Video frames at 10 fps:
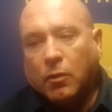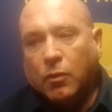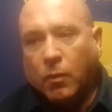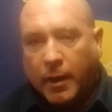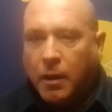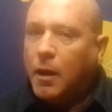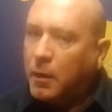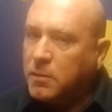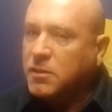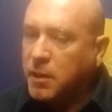The way I
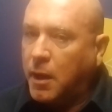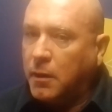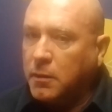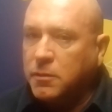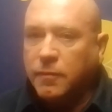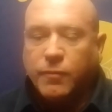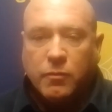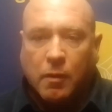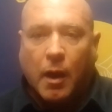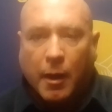understand it, if
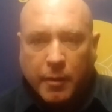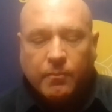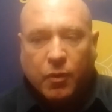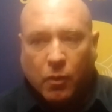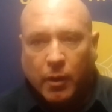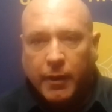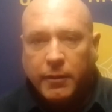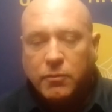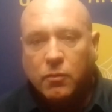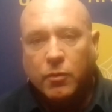you are
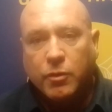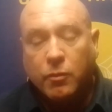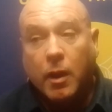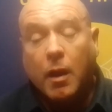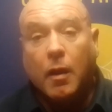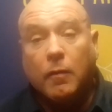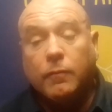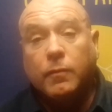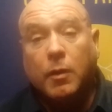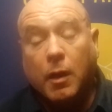unemployed or you
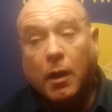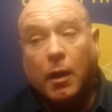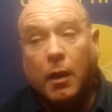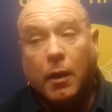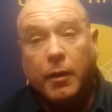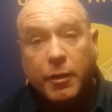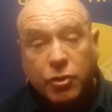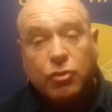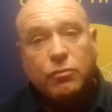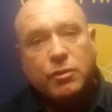have
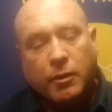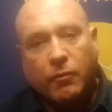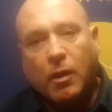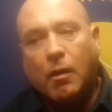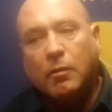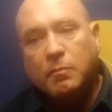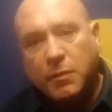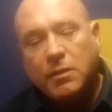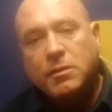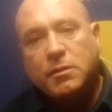issues around
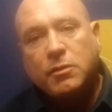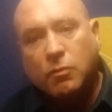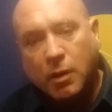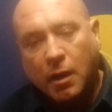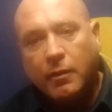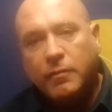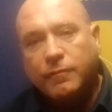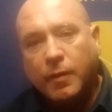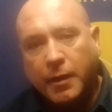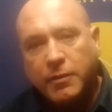meeting your current
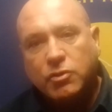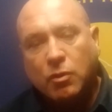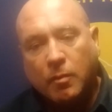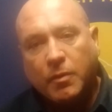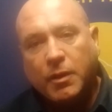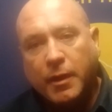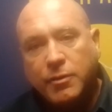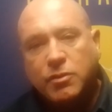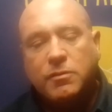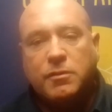financial
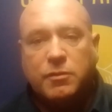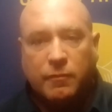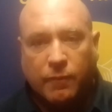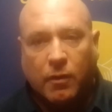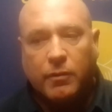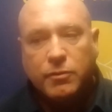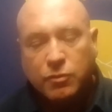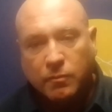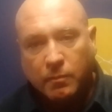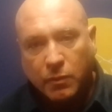obligations insofar as
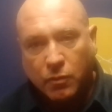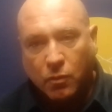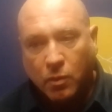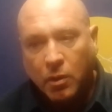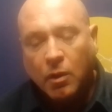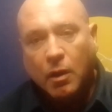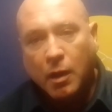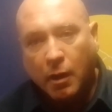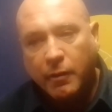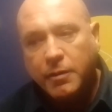your
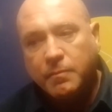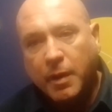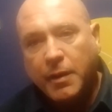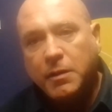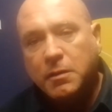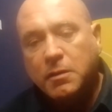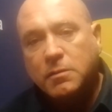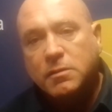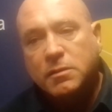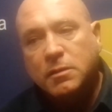current
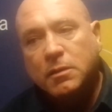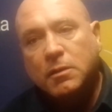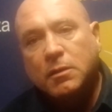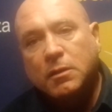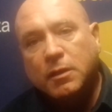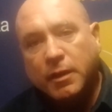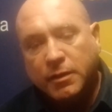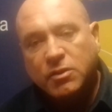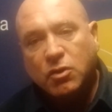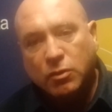maintenance
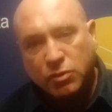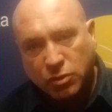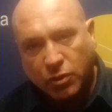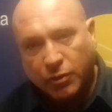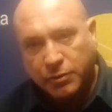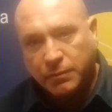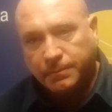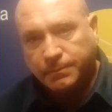is concerned,